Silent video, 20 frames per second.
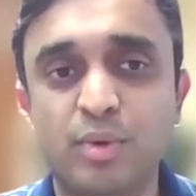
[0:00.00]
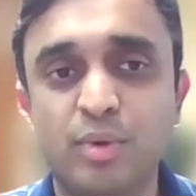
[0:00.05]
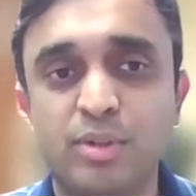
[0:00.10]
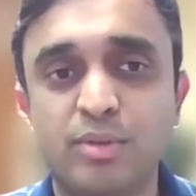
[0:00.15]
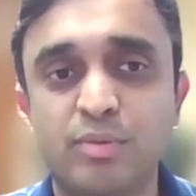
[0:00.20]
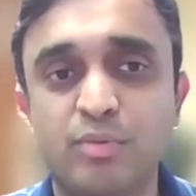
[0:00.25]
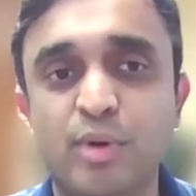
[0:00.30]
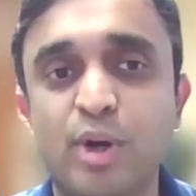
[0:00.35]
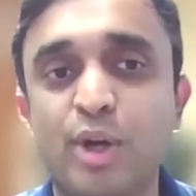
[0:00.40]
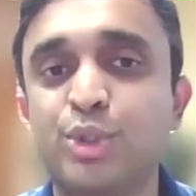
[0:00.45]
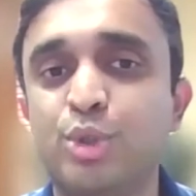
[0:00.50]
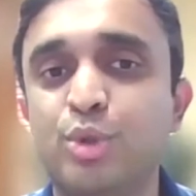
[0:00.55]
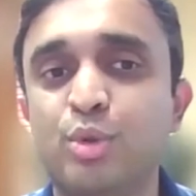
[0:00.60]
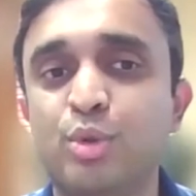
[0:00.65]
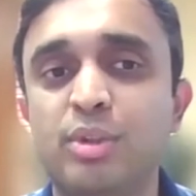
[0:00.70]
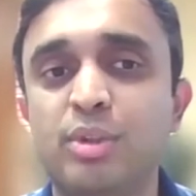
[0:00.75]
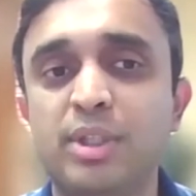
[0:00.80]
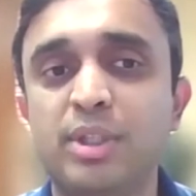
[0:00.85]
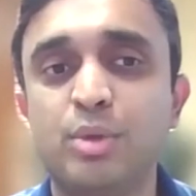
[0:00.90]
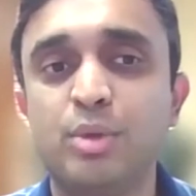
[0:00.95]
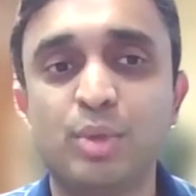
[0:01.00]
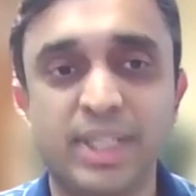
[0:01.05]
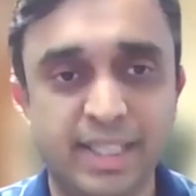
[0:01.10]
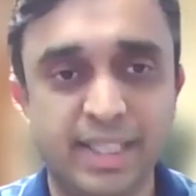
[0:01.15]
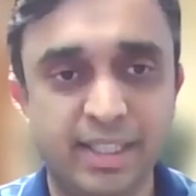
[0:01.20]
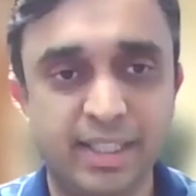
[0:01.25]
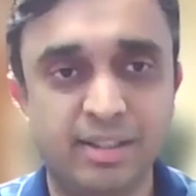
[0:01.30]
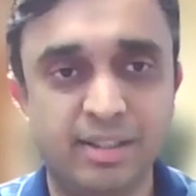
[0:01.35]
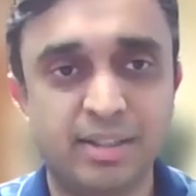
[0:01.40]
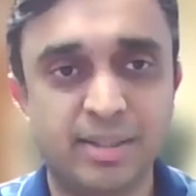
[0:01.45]
was fortune
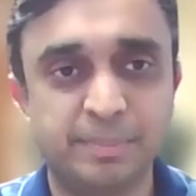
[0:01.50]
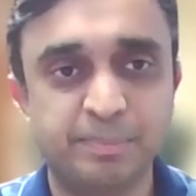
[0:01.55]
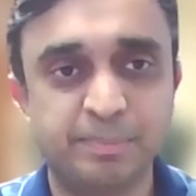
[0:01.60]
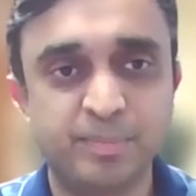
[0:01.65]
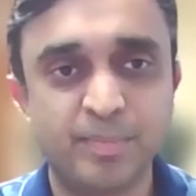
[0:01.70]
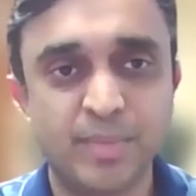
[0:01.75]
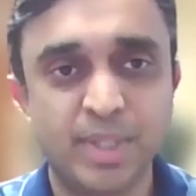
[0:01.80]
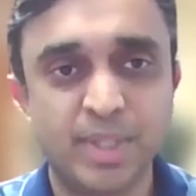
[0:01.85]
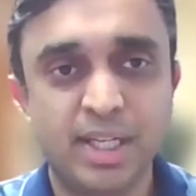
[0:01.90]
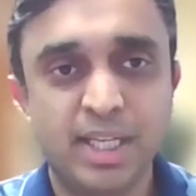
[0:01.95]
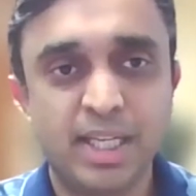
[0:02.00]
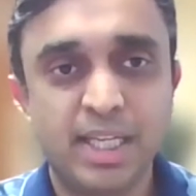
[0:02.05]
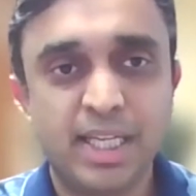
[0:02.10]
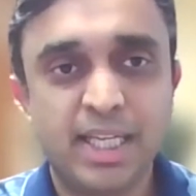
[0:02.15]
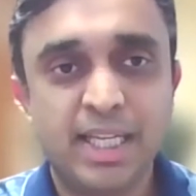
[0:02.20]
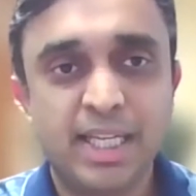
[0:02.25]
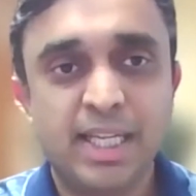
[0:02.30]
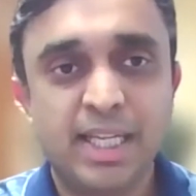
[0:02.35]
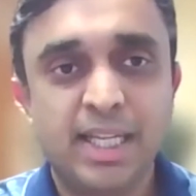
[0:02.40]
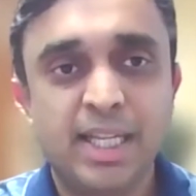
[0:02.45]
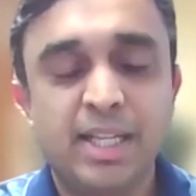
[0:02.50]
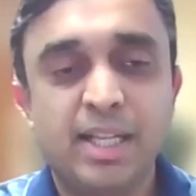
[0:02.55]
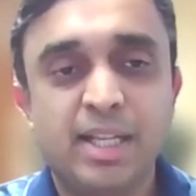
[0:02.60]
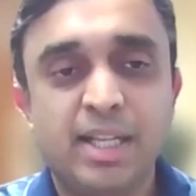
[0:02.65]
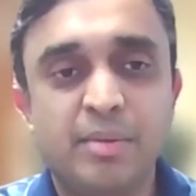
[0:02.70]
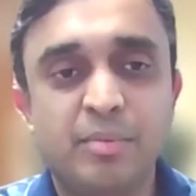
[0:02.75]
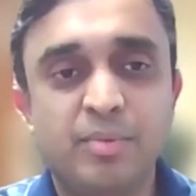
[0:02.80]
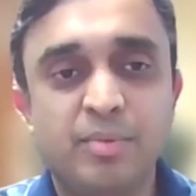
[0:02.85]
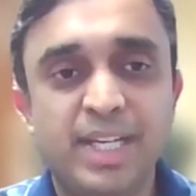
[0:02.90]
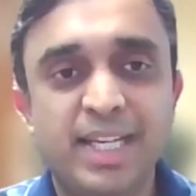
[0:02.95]
cookies.
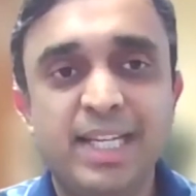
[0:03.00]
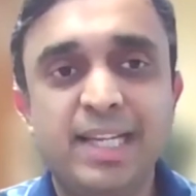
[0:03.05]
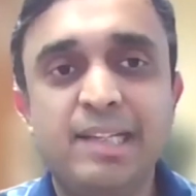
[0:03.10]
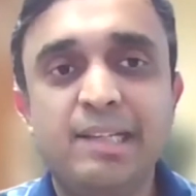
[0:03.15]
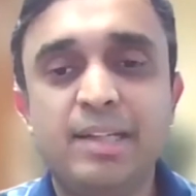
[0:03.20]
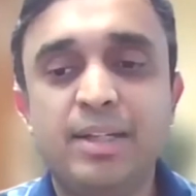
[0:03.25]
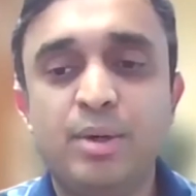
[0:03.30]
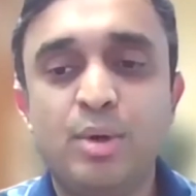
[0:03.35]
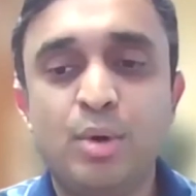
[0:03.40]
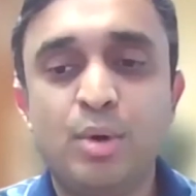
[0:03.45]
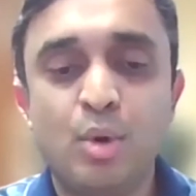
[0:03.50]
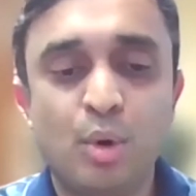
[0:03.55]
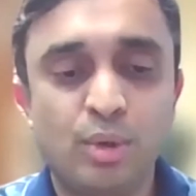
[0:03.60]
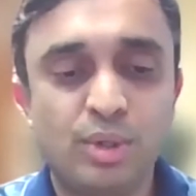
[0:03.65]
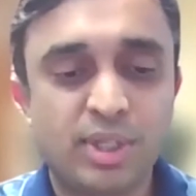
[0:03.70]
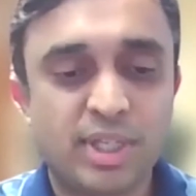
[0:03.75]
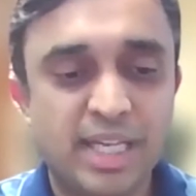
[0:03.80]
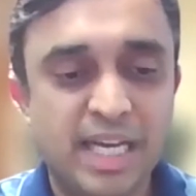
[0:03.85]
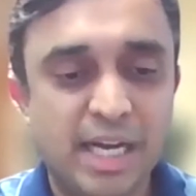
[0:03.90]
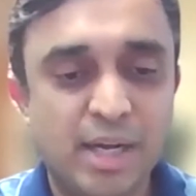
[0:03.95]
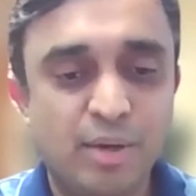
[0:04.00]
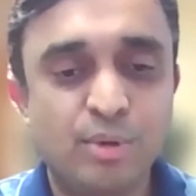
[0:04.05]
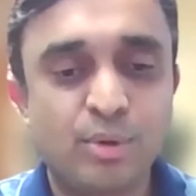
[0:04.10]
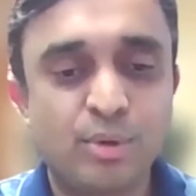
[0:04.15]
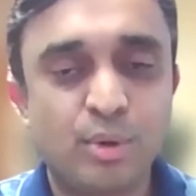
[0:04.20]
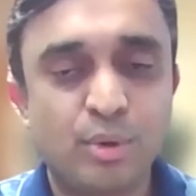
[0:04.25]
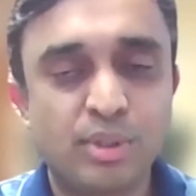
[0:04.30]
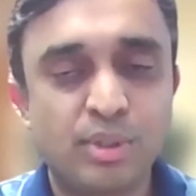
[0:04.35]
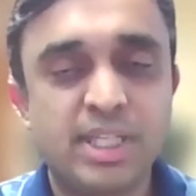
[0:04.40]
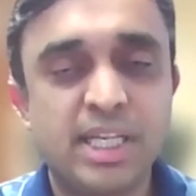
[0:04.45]
We wrote
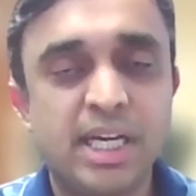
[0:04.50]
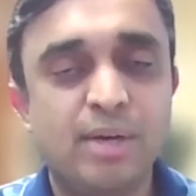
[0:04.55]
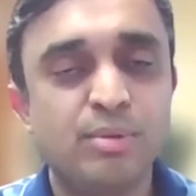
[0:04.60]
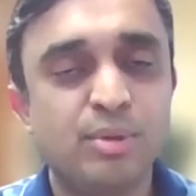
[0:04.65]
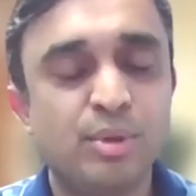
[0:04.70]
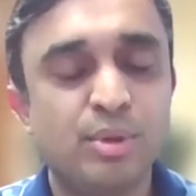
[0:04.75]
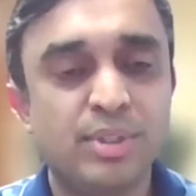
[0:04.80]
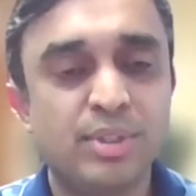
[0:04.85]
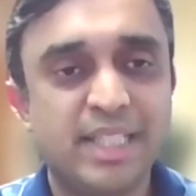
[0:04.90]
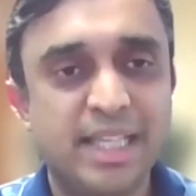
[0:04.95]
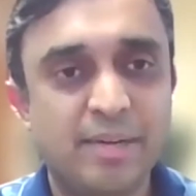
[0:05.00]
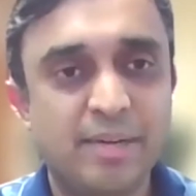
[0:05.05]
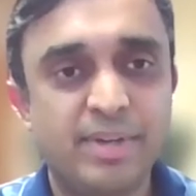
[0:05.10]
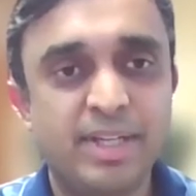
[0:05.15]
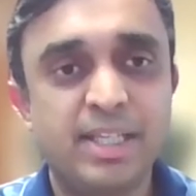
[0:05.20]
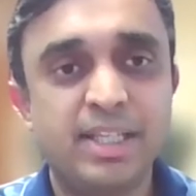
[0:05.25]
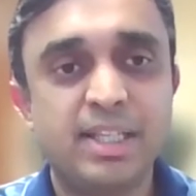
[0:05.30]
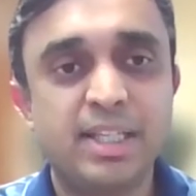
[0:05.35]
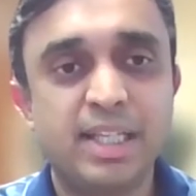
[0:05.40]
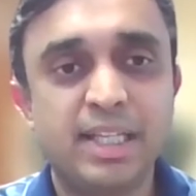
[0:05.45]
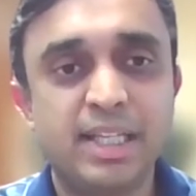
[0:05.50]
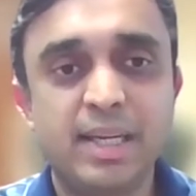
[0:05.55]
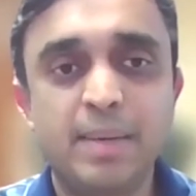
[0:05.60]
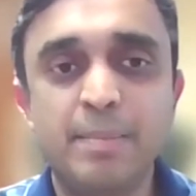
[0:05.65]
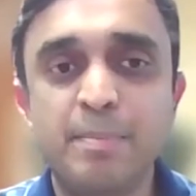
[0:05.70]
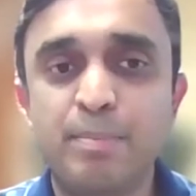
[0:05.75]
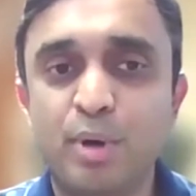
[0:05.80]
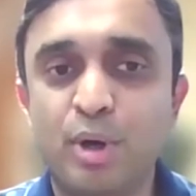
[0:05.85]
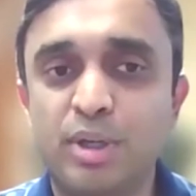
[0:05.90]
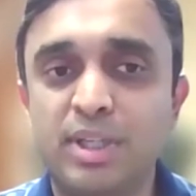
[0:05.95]
down those 7
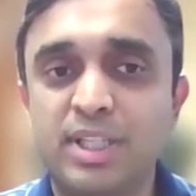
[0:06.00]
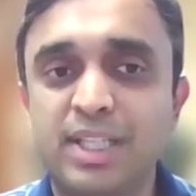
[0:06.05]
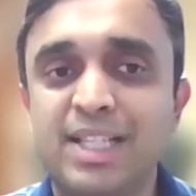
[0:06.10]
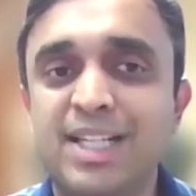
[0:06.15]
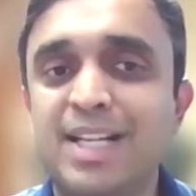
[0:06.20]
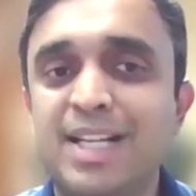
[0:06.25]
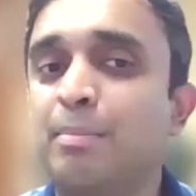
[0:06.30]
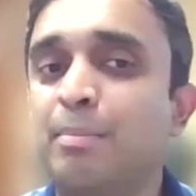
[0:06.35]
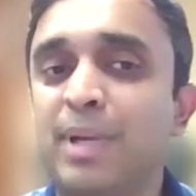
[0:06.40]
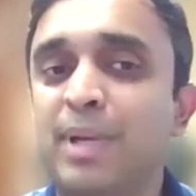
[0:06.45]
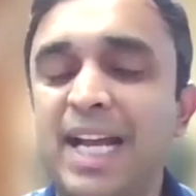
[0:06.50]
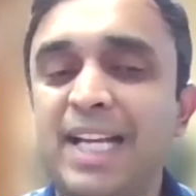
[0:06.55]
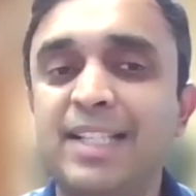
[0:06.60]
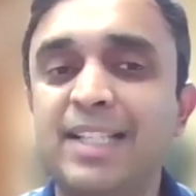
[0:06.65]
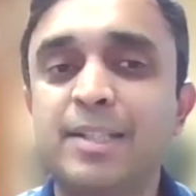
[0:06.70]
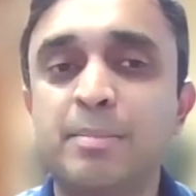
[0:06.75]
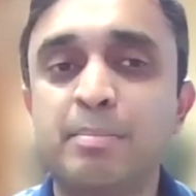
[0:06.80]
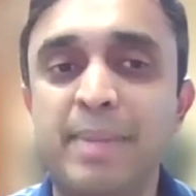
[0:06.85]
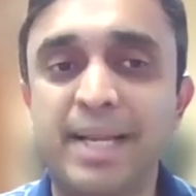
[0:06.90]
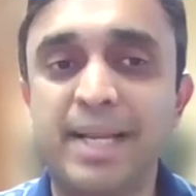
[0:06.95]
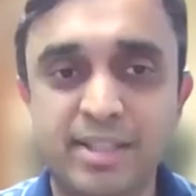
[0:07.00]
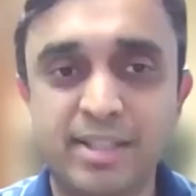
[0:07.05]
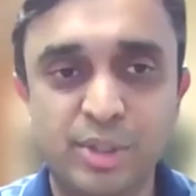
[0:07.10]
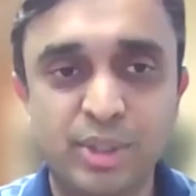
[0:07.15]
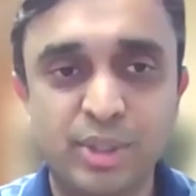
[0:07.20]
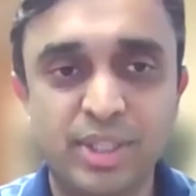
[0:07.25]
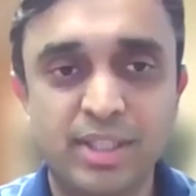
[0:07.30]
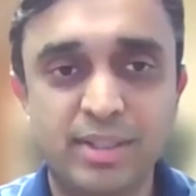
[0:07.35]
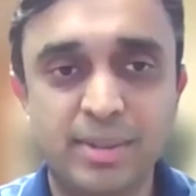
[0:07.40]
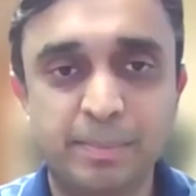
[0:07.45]
important compliance
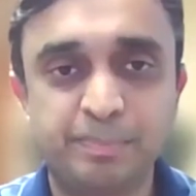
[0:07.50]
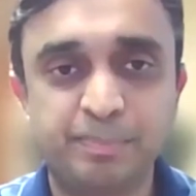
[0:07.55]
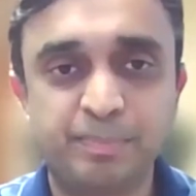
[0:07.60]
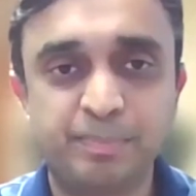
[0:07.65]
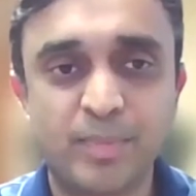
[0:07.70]
messages